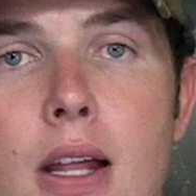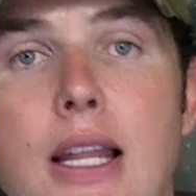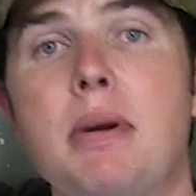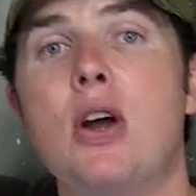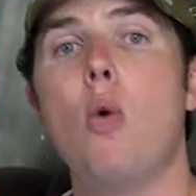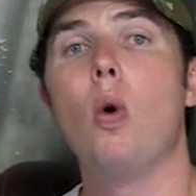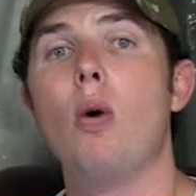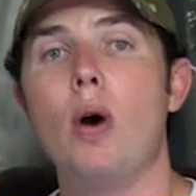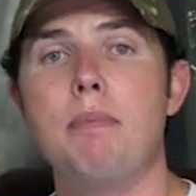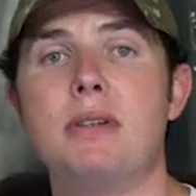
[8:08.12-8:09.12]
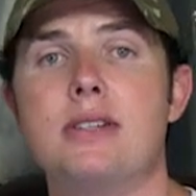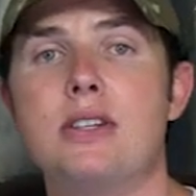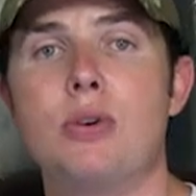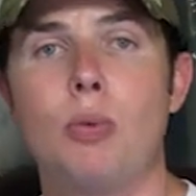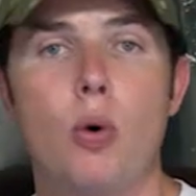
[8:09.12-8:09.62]
Let me know what weapon
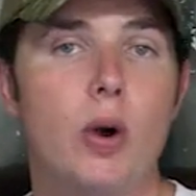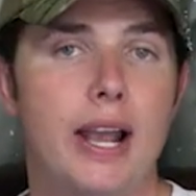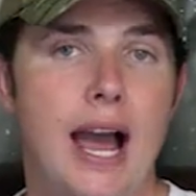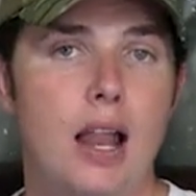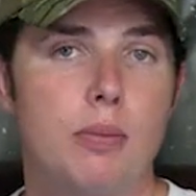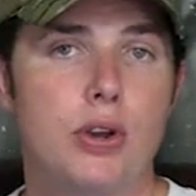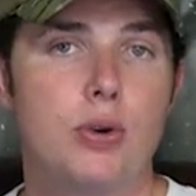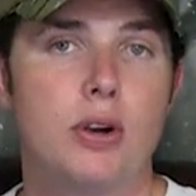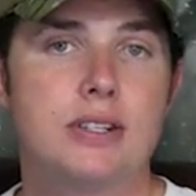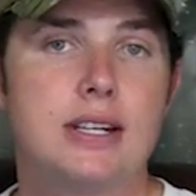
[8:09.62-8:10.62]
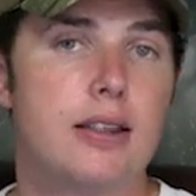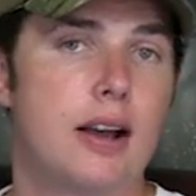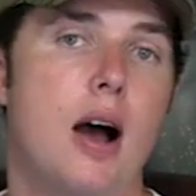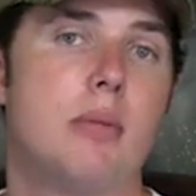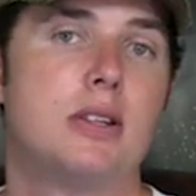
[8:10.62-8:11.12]
system or what caliber you want to see in
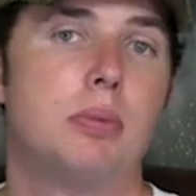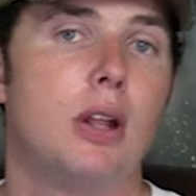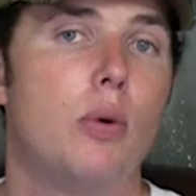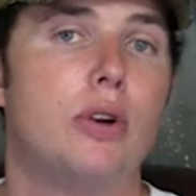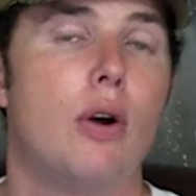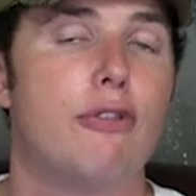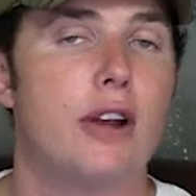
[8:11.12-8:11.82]
the comments below and don't